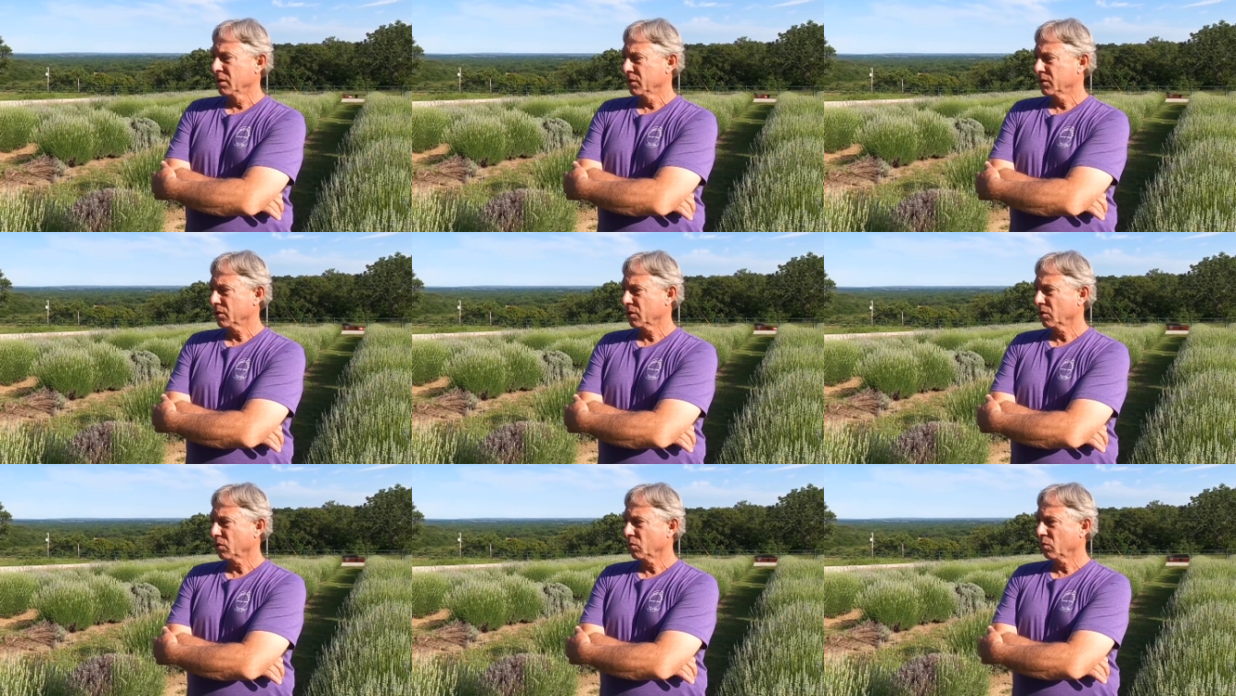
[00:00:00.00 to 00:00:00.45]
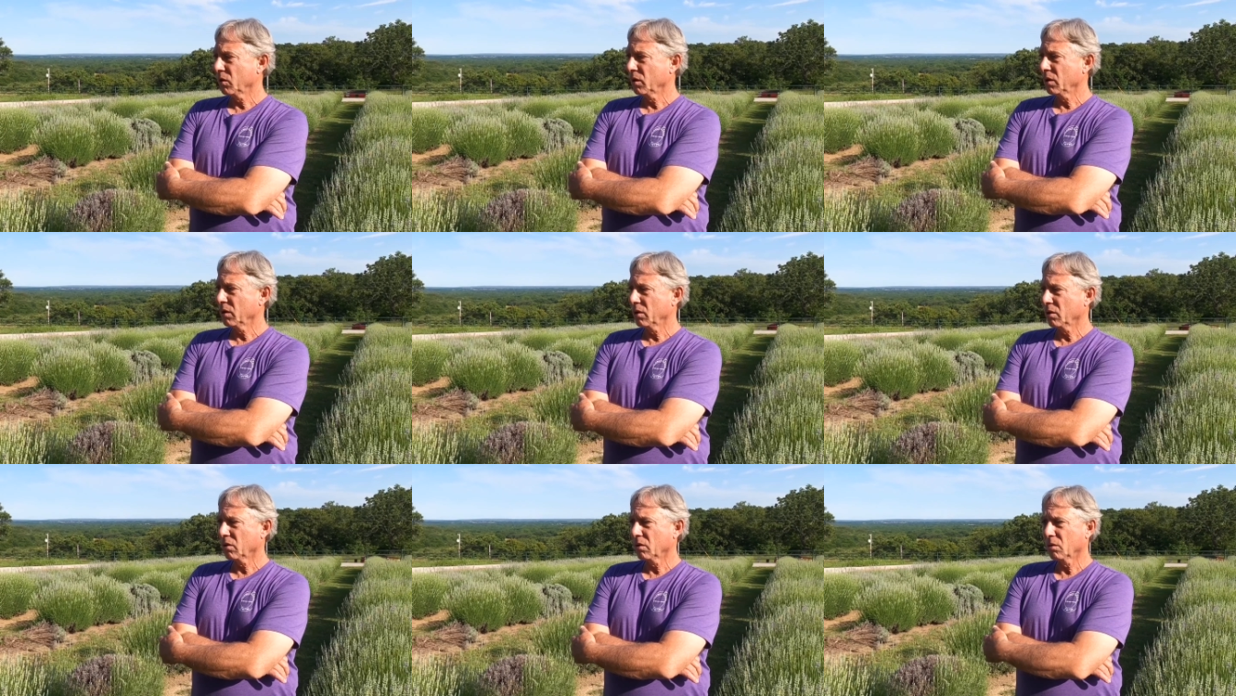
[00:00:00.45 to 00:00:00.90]
So
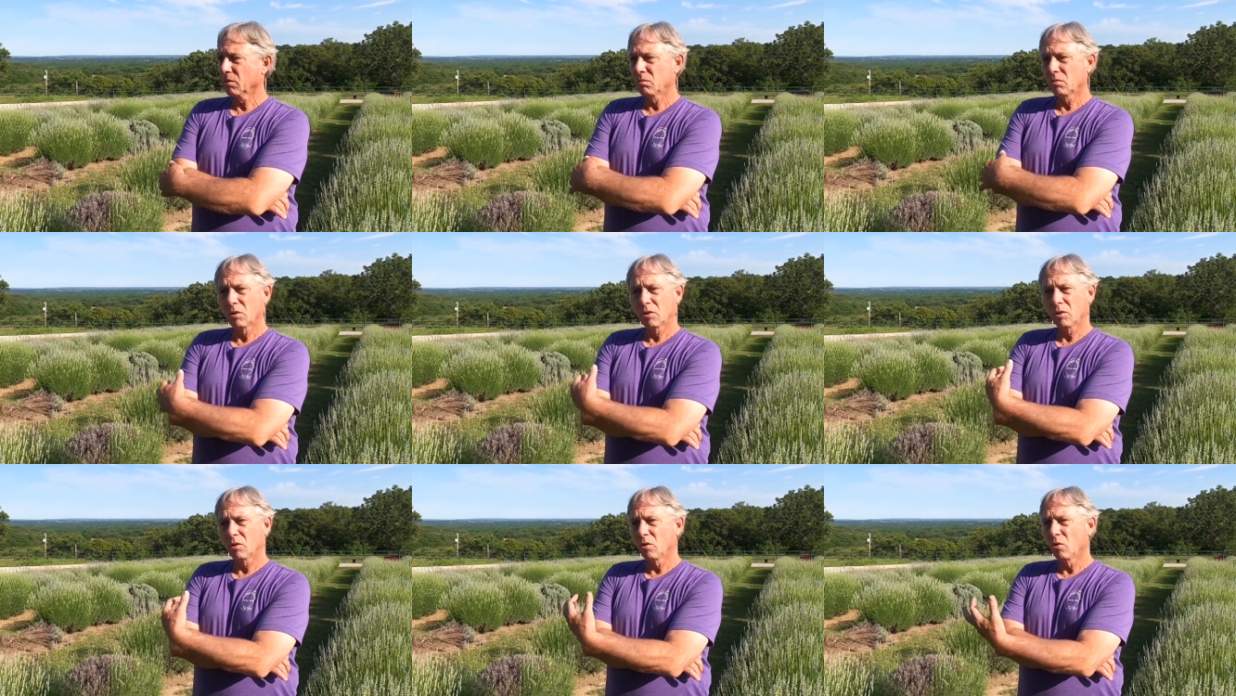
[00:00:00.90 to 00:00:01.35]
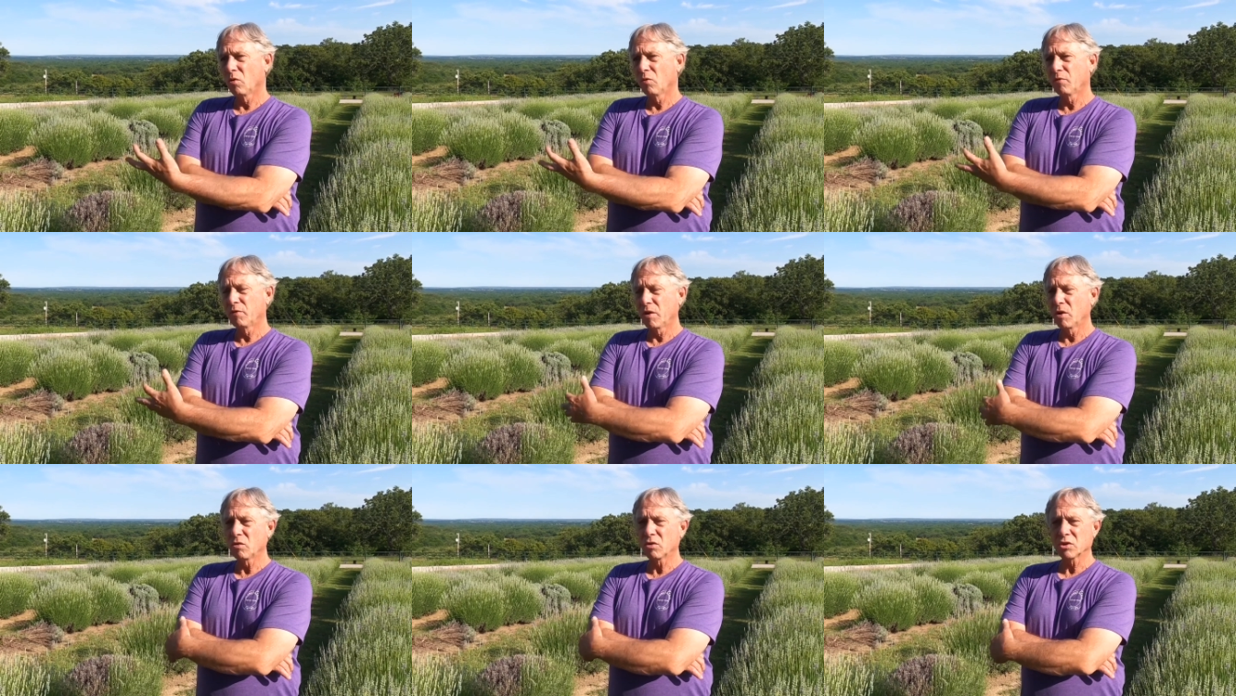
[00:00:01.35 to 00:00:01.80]
we our our whole
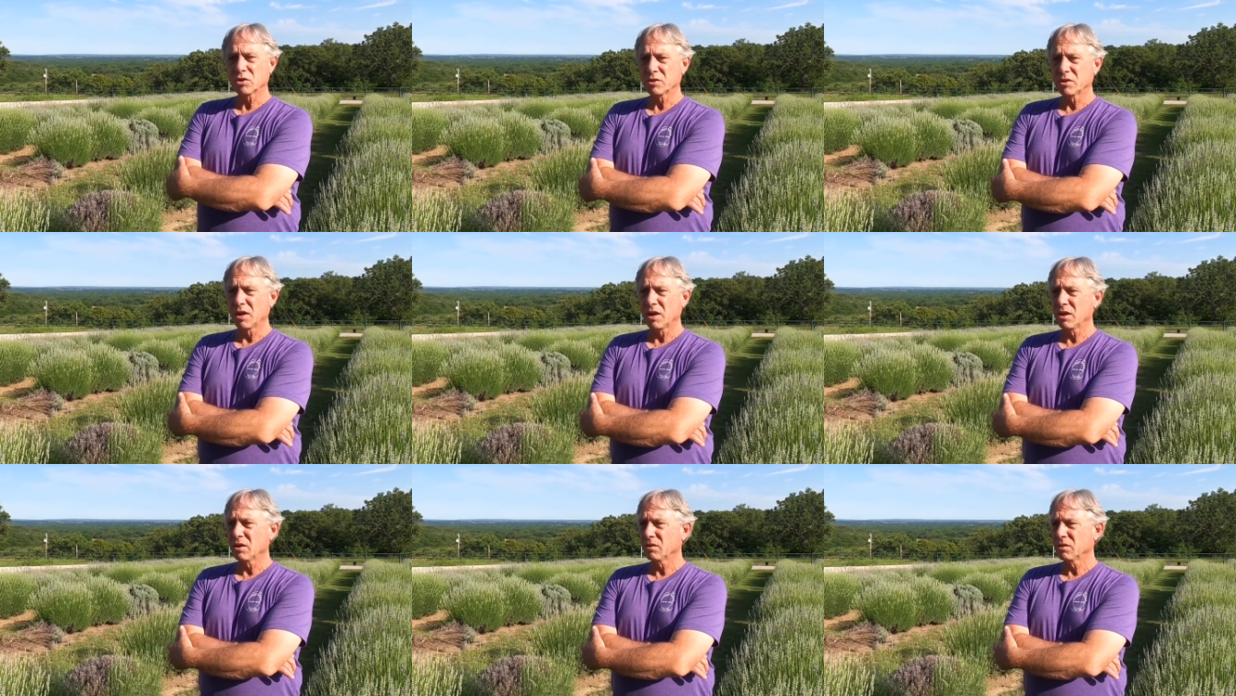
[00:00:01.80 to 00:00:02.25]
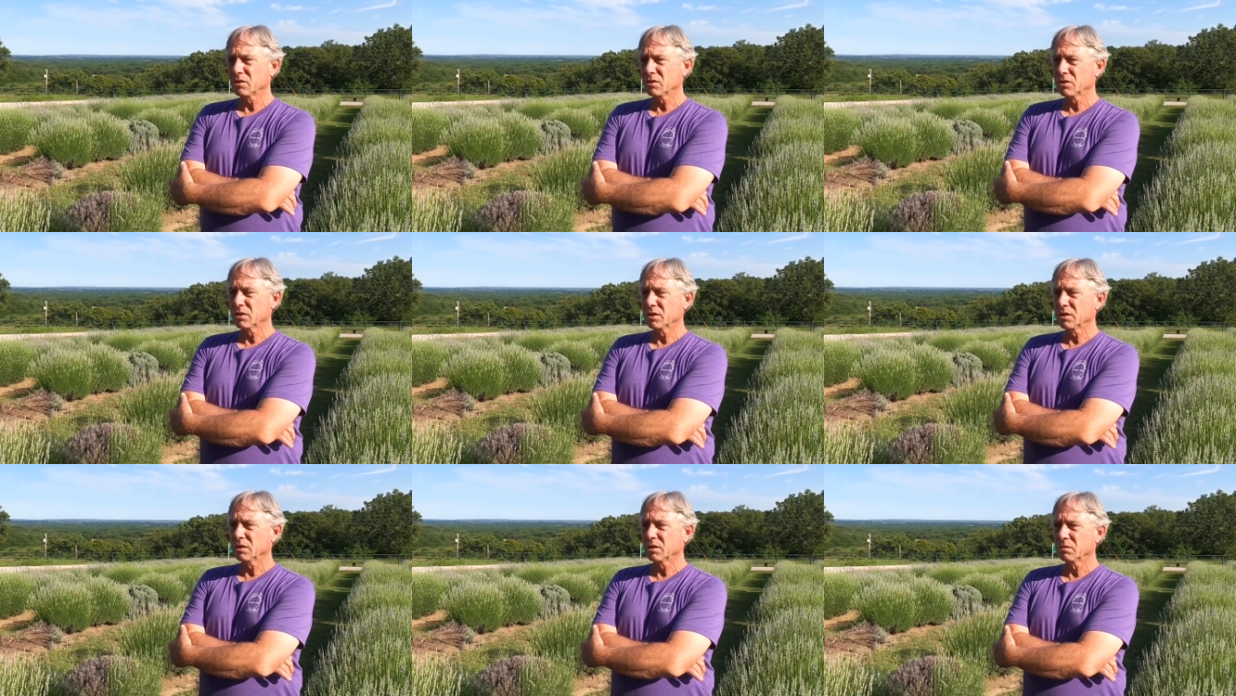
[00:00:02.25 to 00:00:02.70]
focus now
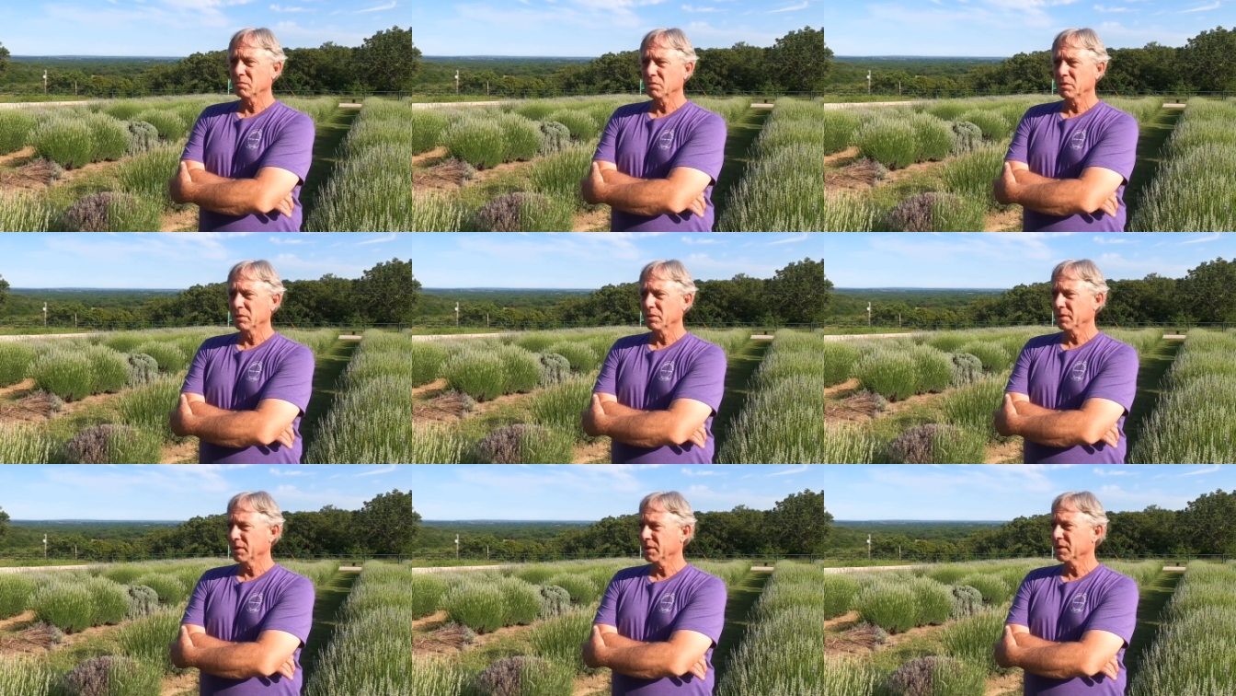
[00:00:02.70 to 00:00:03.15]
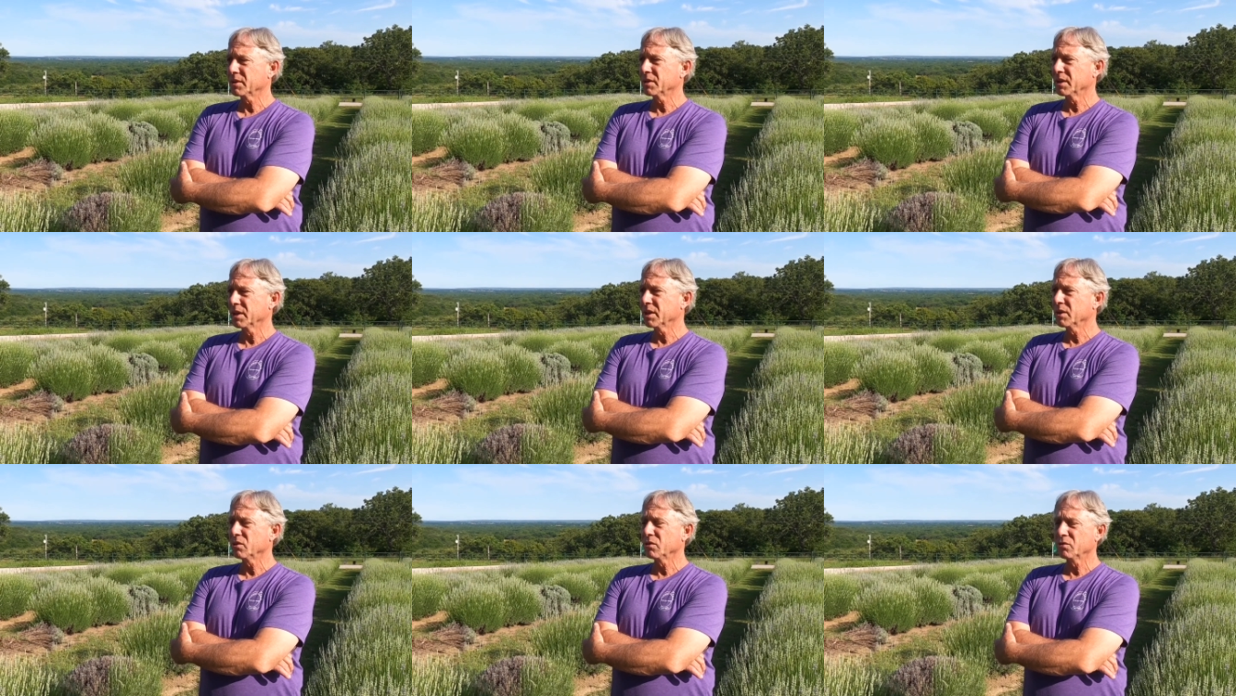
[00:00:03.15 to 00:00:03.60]
is to
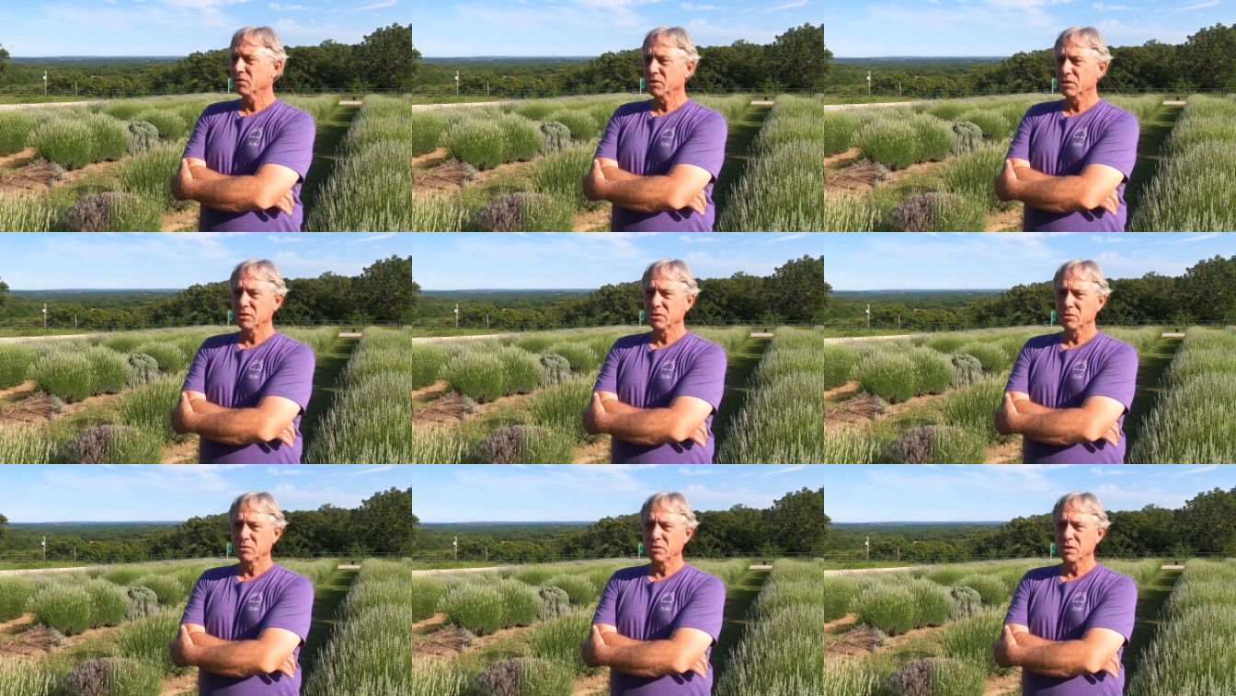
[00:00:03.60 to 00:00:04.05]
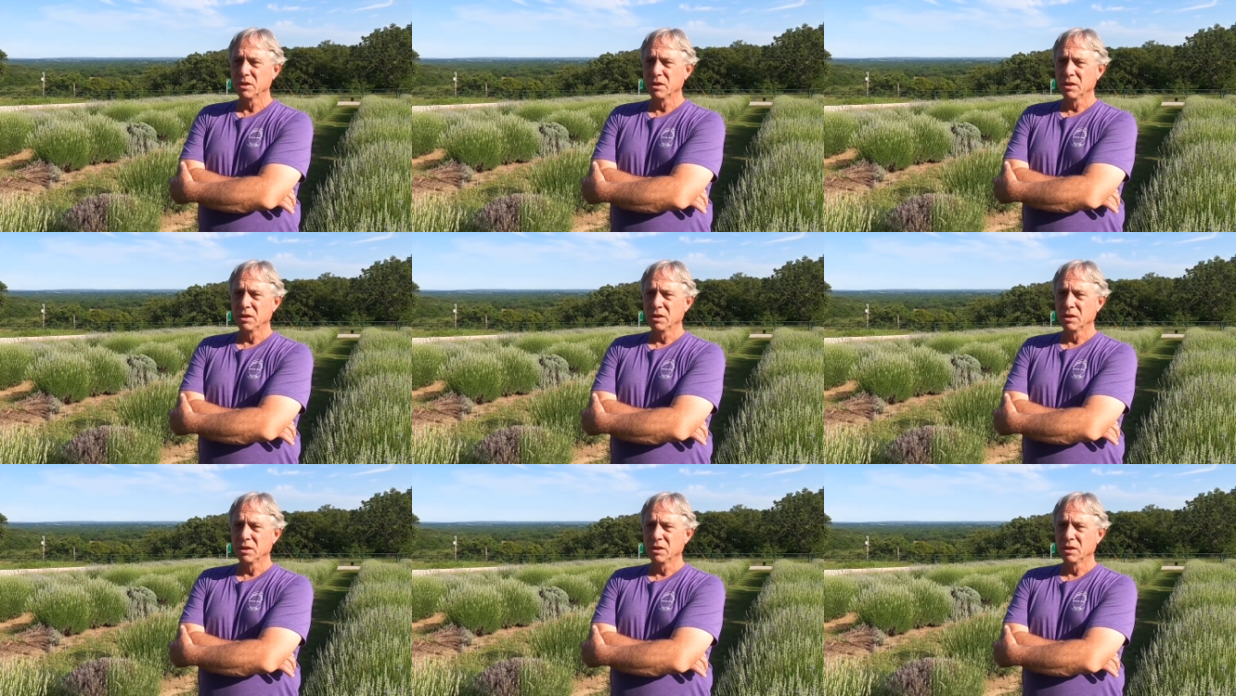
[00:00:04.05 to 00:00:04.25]
continue to